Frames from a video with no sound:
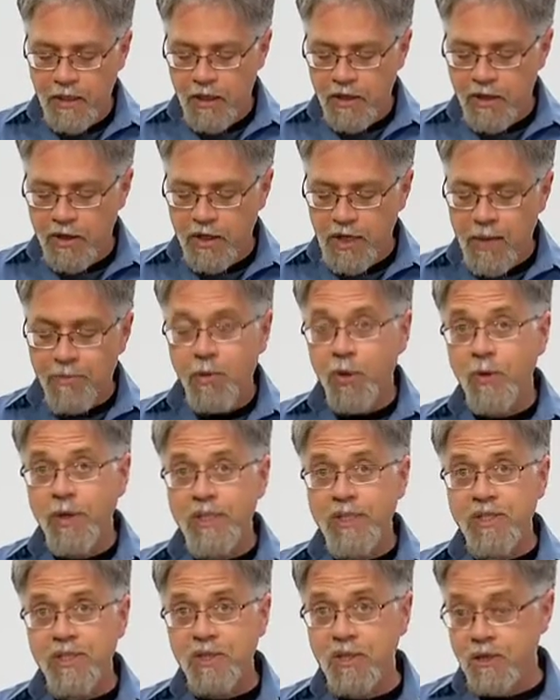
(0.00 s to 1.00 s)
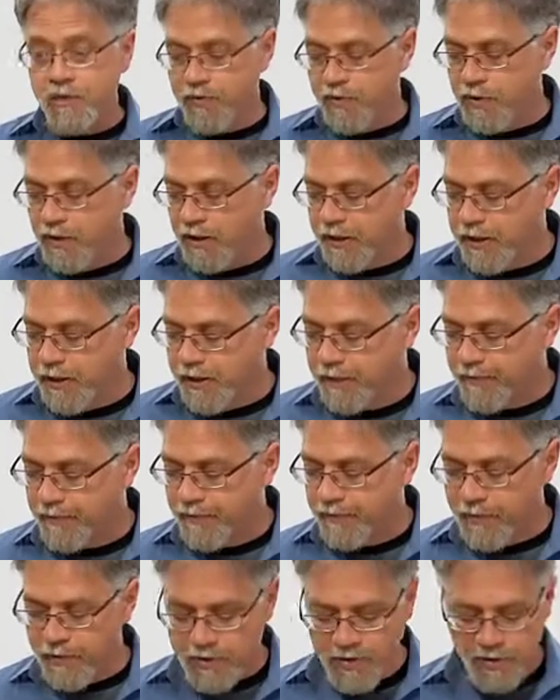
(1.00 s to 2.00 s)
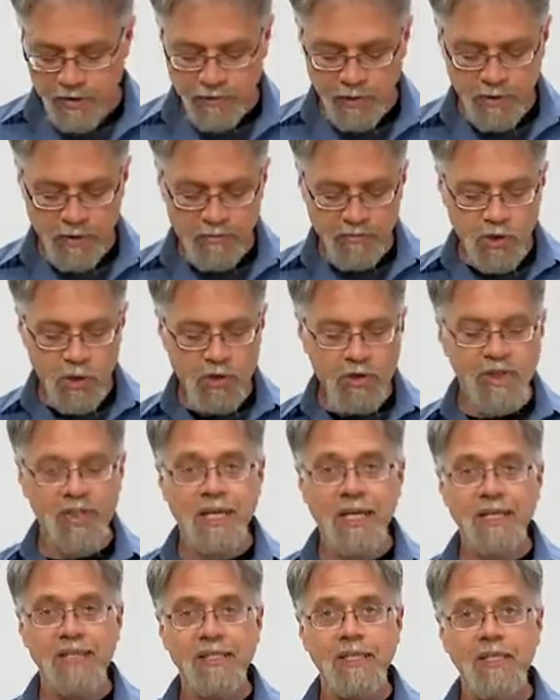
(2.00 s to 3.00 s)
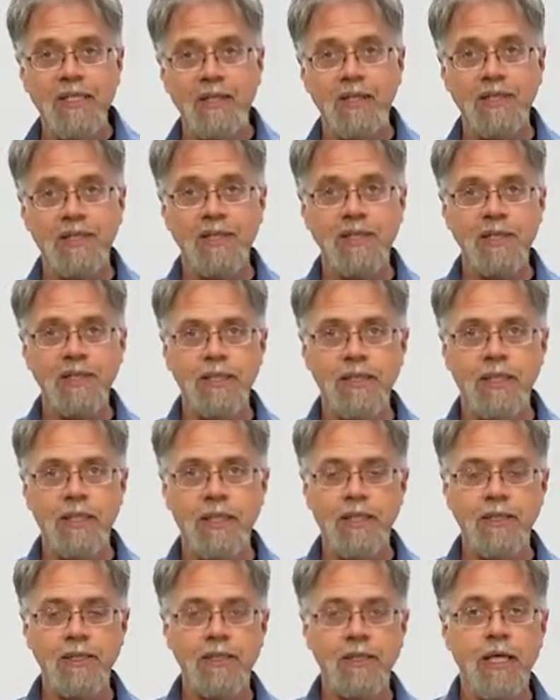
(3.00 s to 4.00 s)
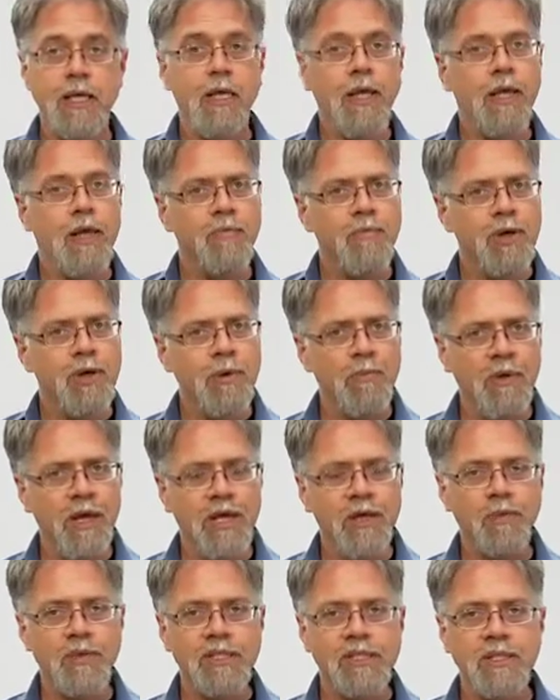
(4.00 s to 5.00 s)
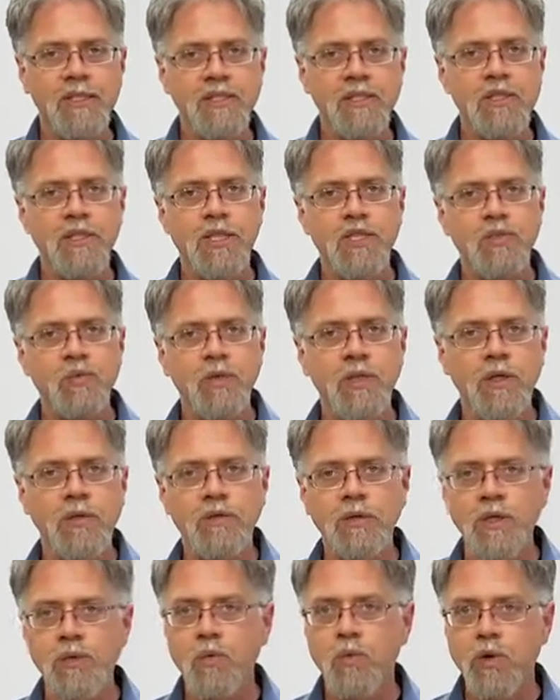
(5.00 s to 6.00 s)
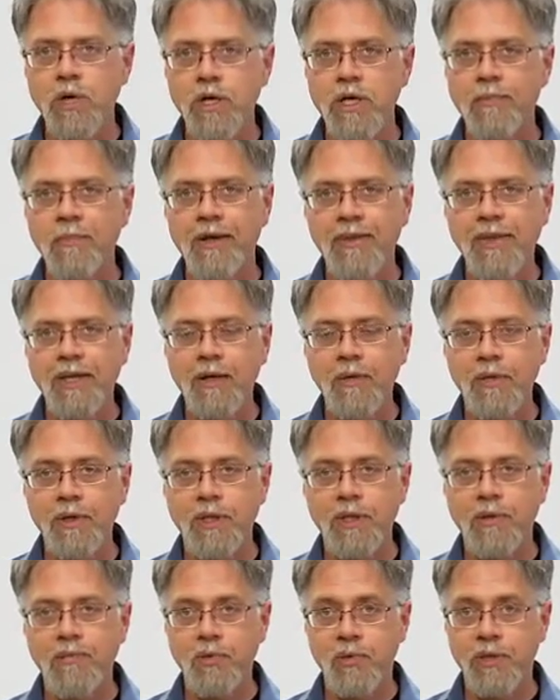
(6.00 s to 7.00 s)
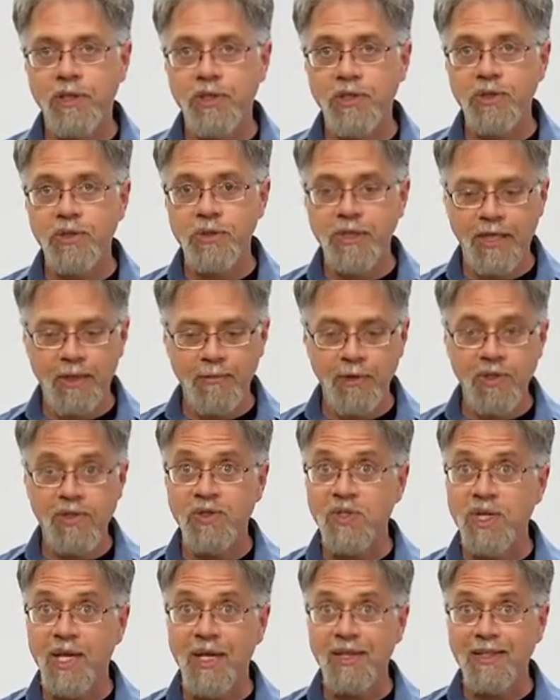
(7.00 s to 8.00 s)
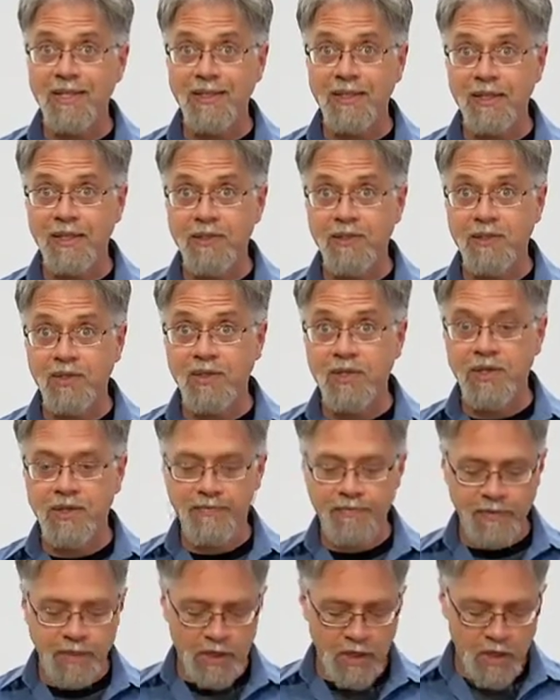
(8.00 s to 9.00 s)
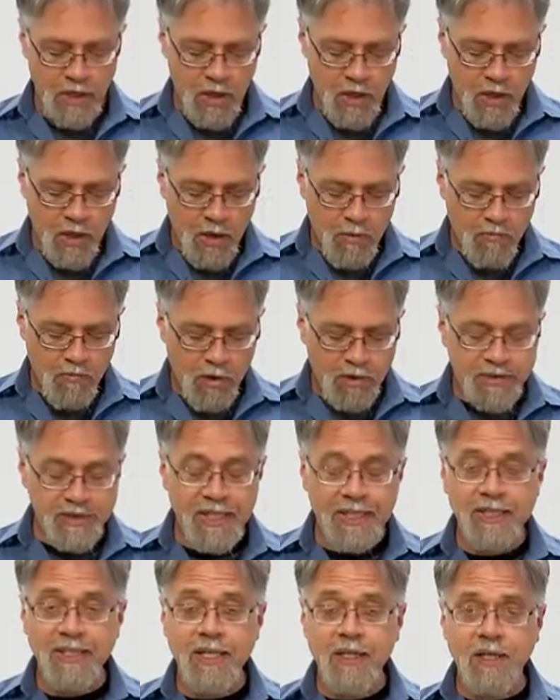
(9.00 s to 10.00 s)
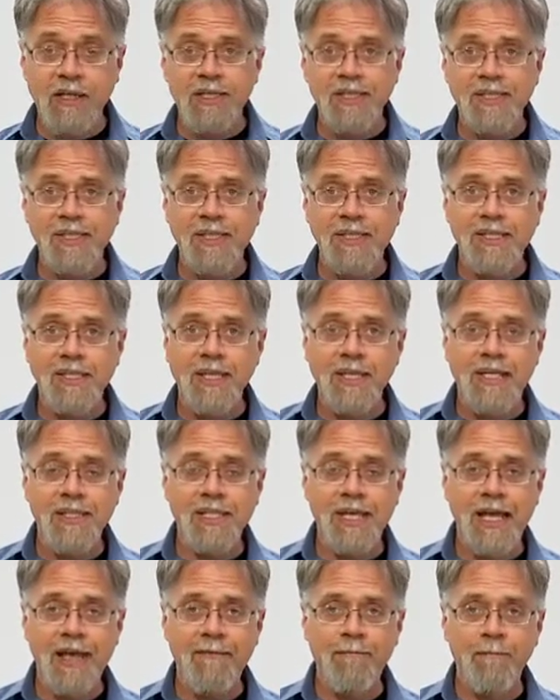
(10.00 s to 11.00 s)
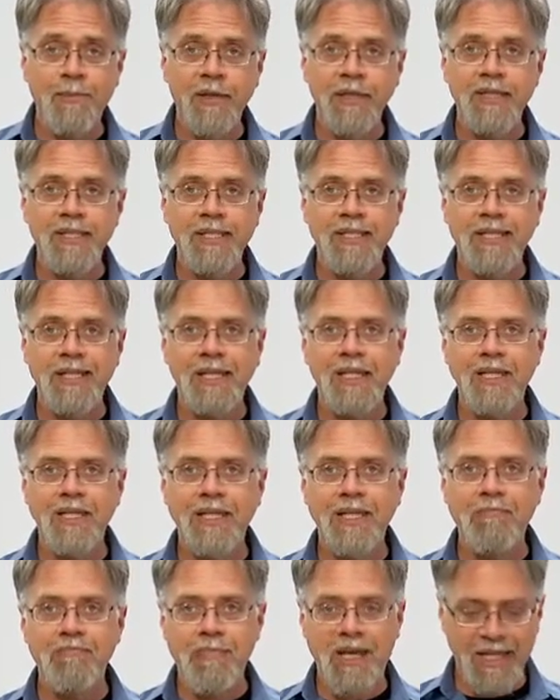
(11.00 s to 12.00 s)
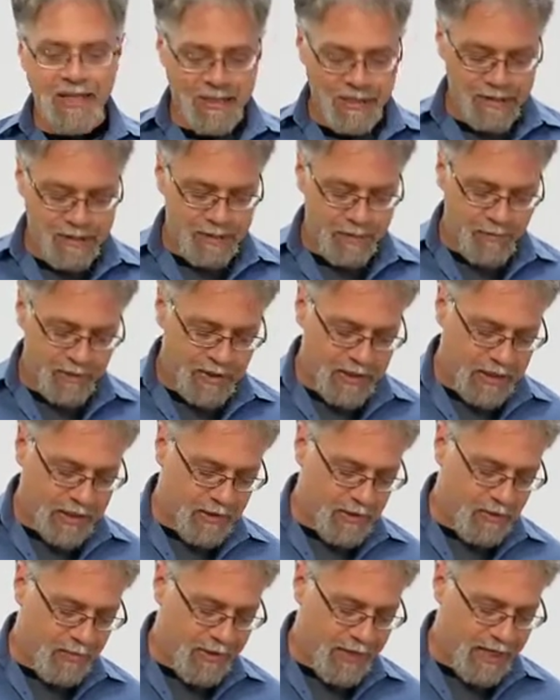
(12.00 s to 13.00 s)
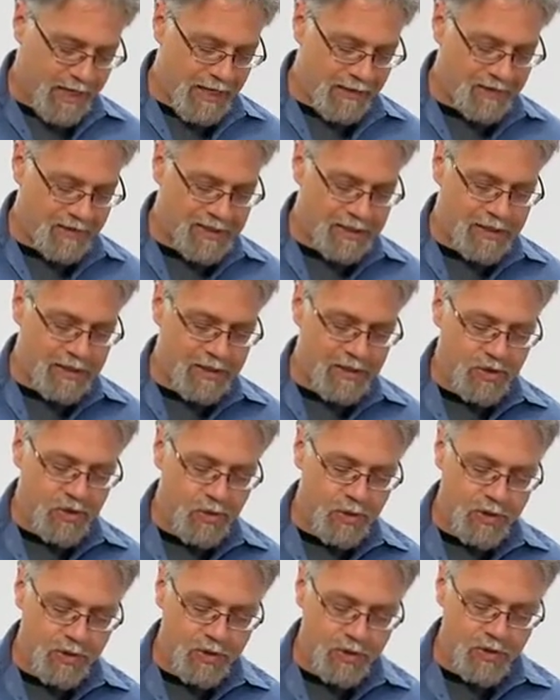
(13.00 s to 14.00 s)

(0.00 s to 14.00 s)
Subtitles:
There are a couple ways to go for cleaning. First of all, most SLRs these days, and bear in mind with sensor dust, we don't really worry about that with a point and shoot camera because you can't take the lenses off. Most SLRs these days have built-in cleaning mechanisms, and you may have seen this when you